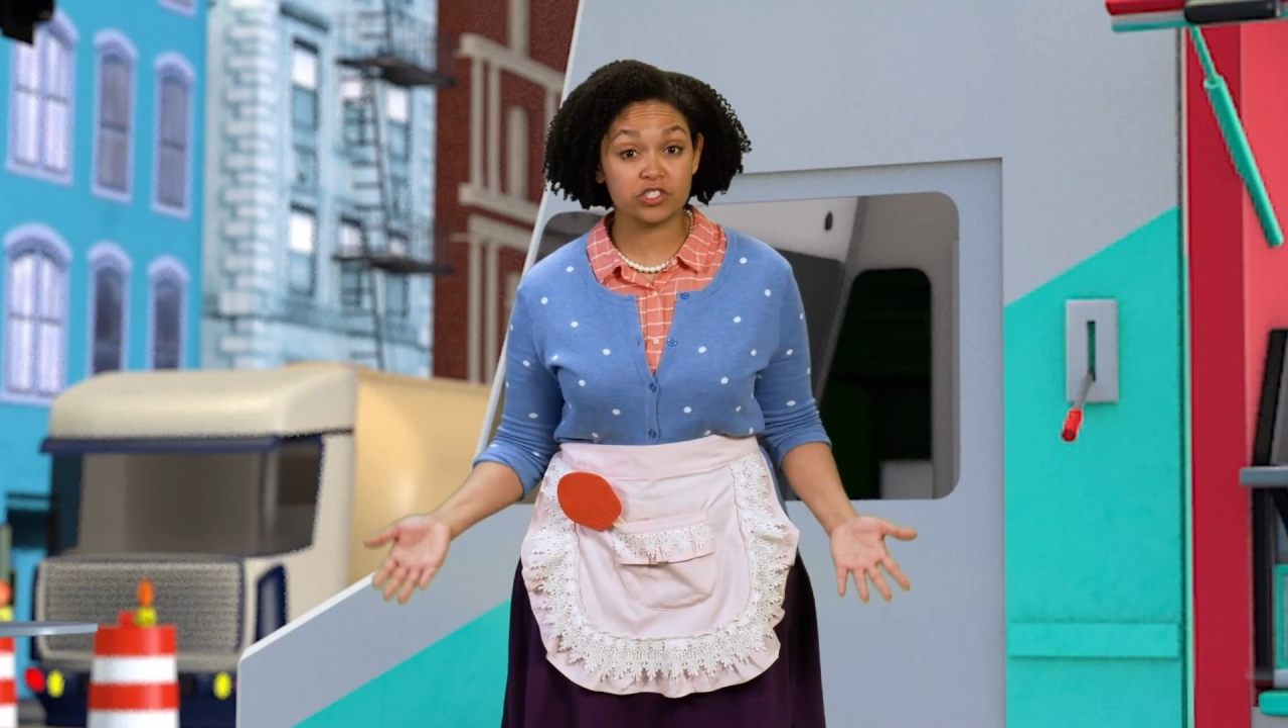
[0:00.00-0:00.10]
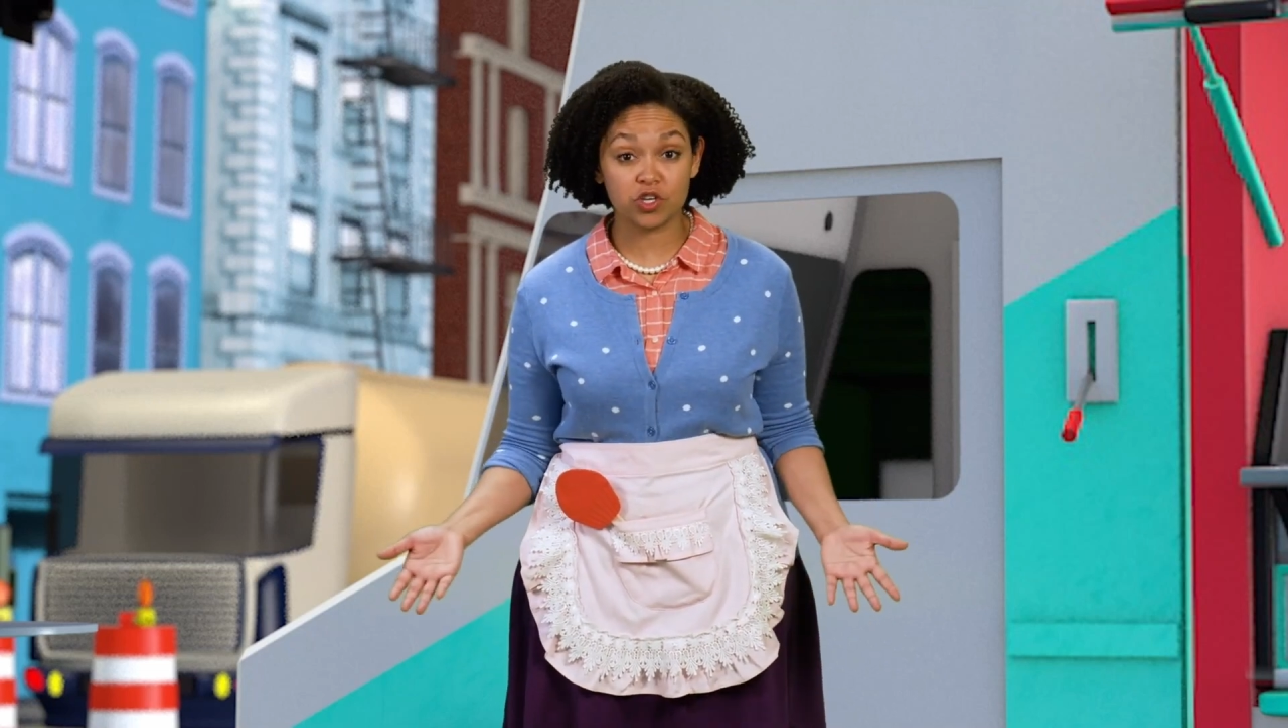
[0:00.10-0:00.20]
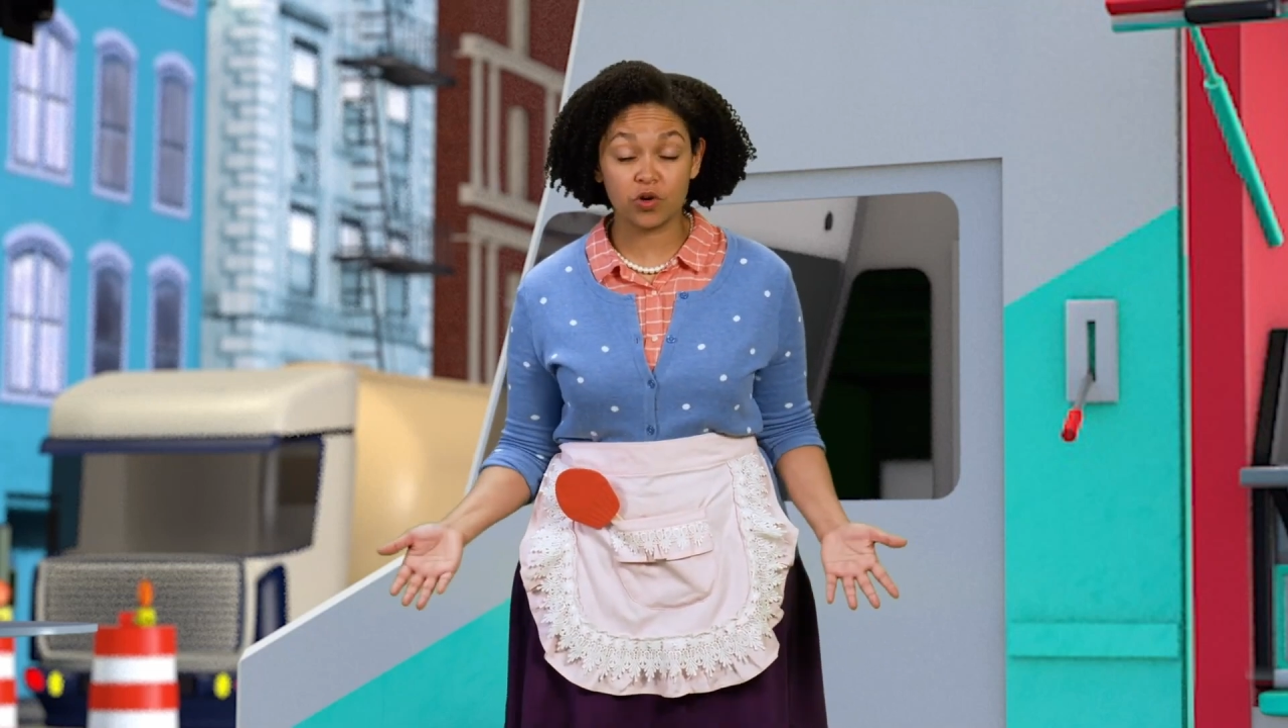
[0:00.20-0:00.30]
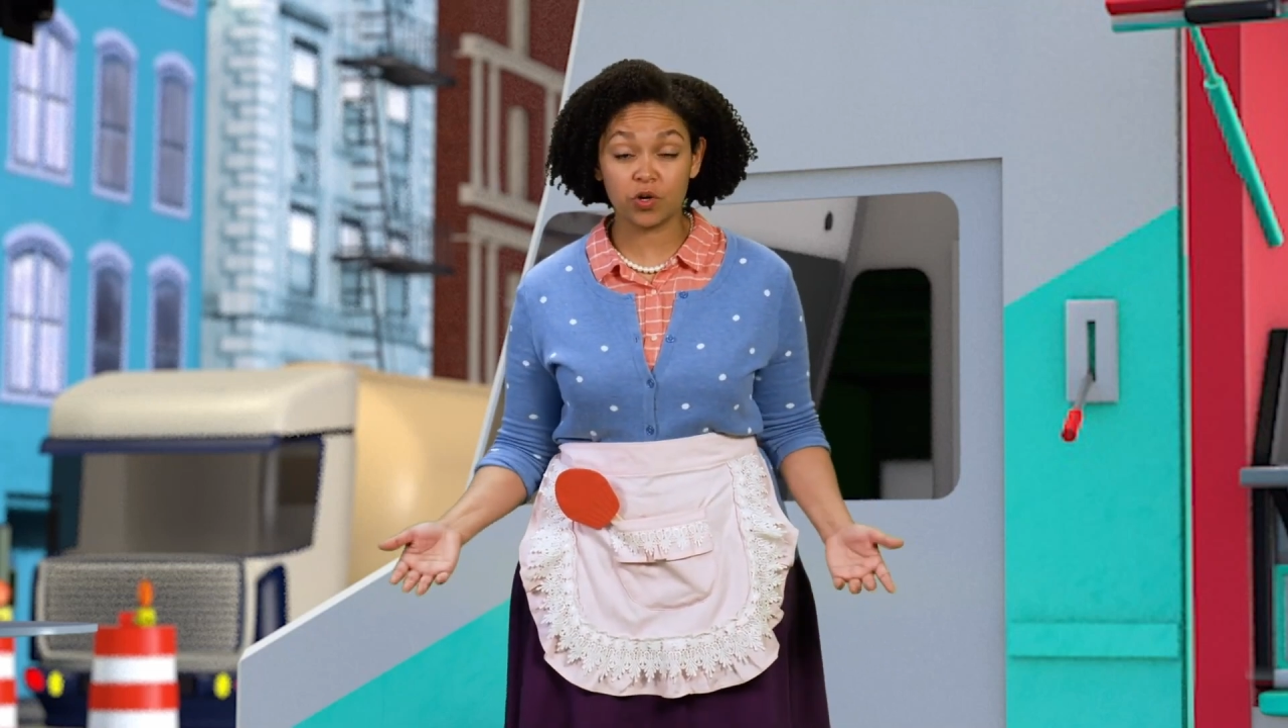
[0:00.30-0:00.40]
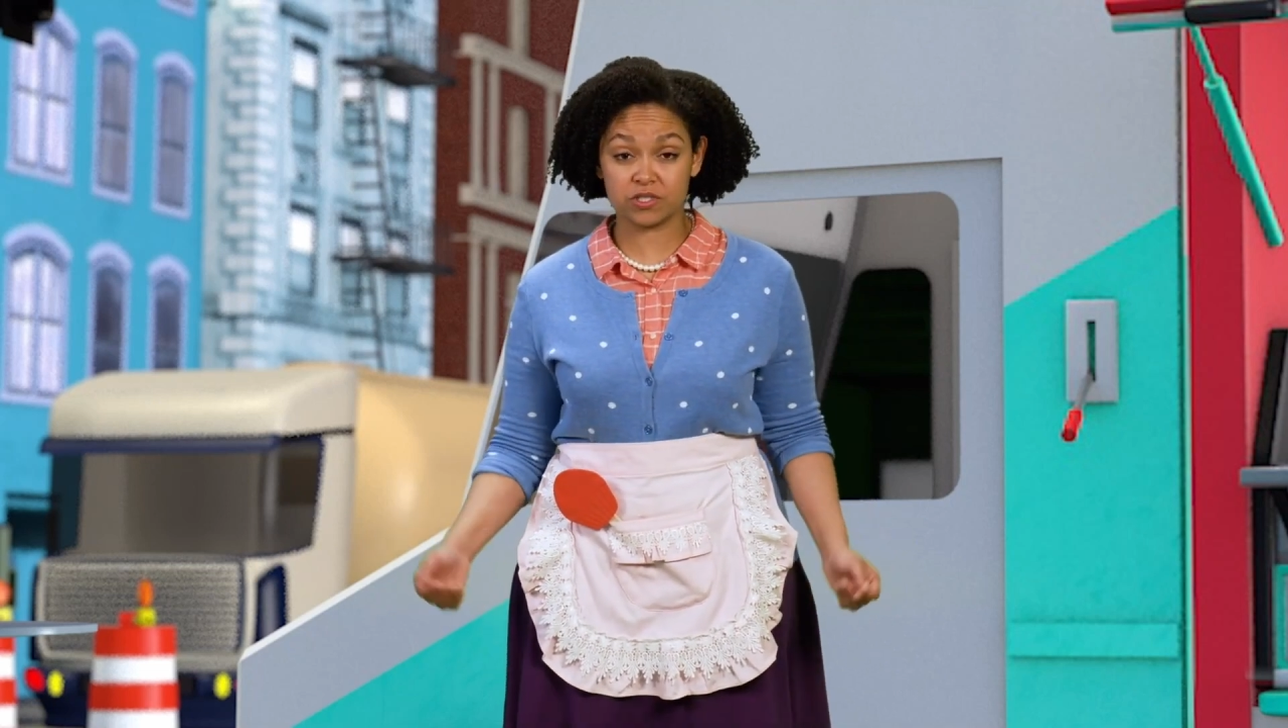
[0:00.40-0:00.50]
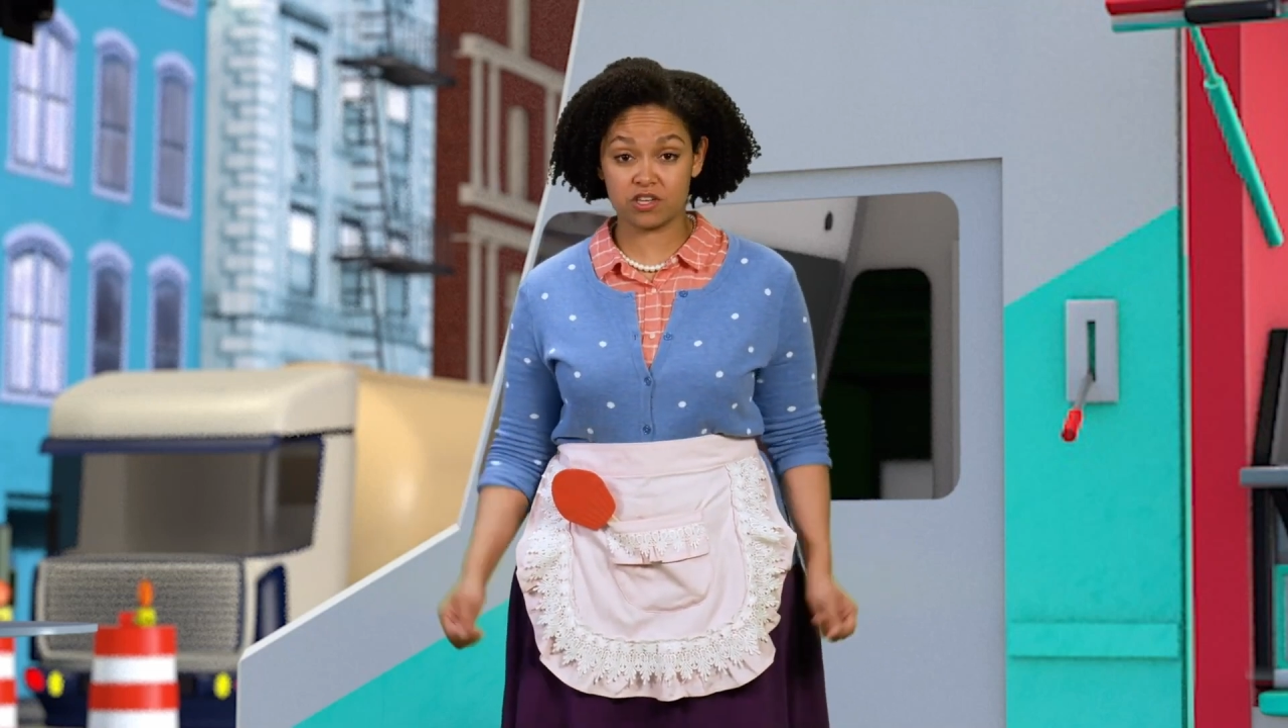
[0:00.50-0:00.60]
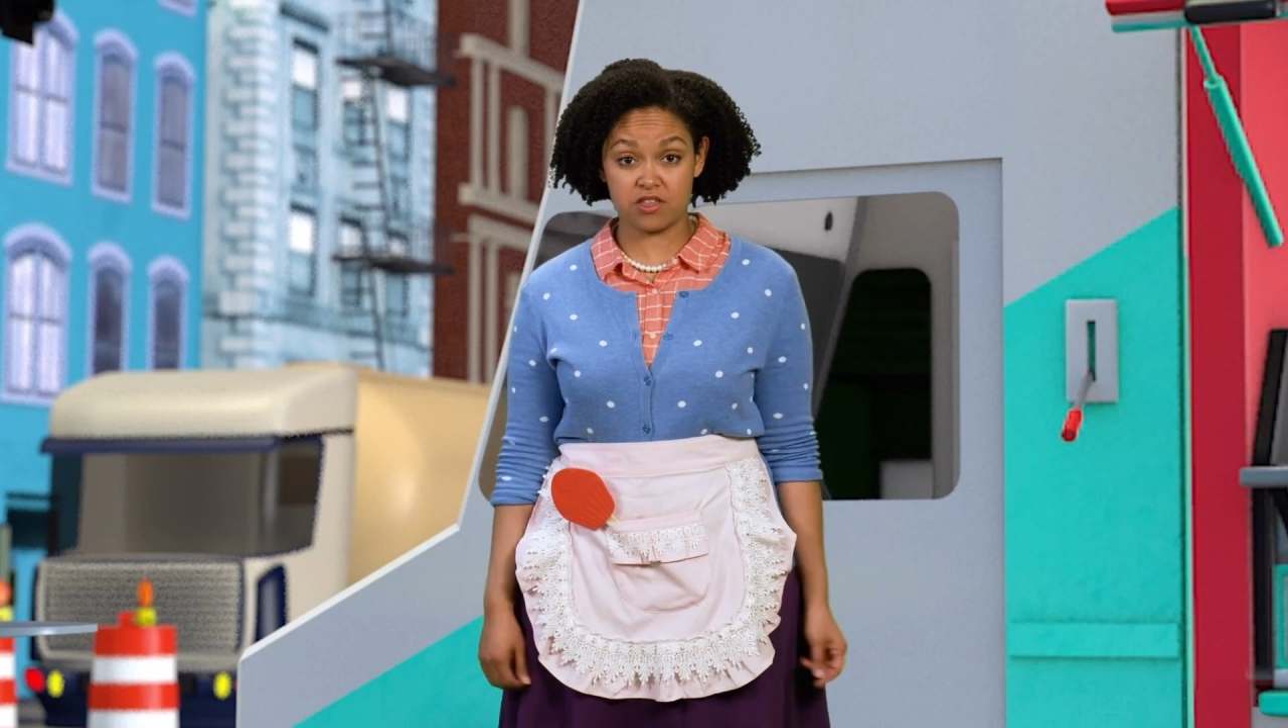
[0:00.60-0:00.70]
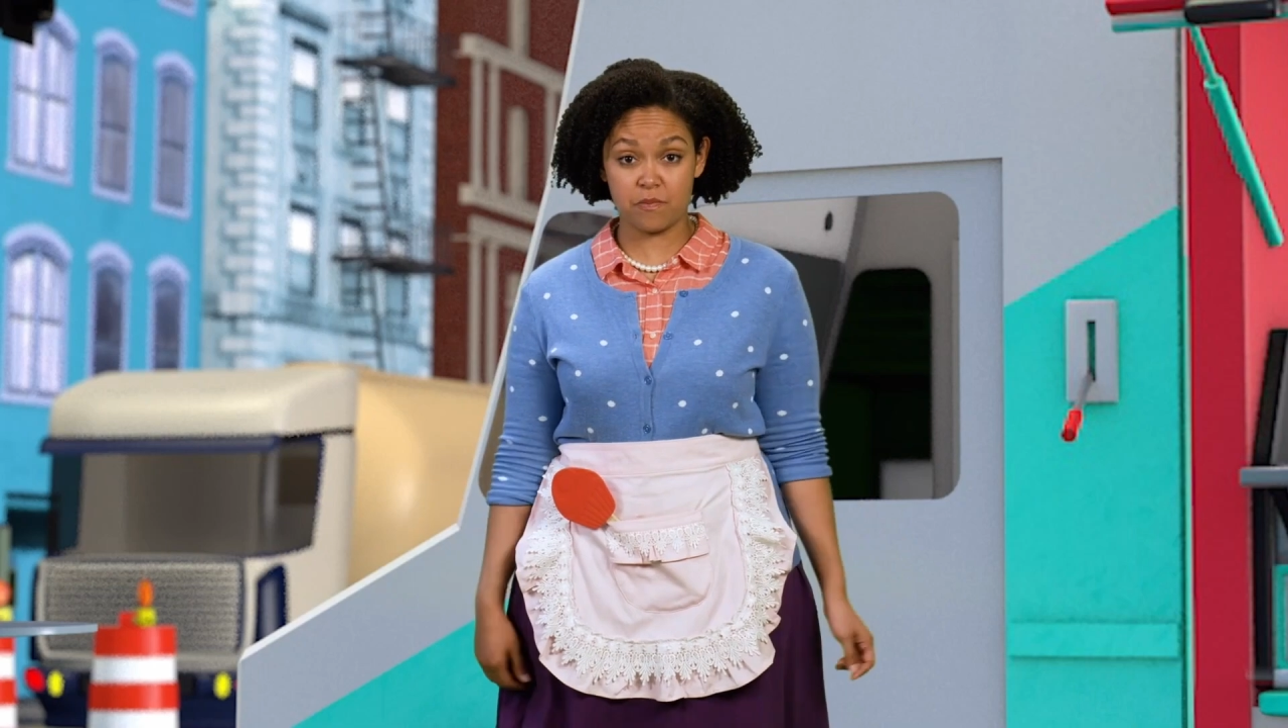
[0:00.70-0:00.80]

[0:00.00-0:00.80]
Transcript: while Jonah was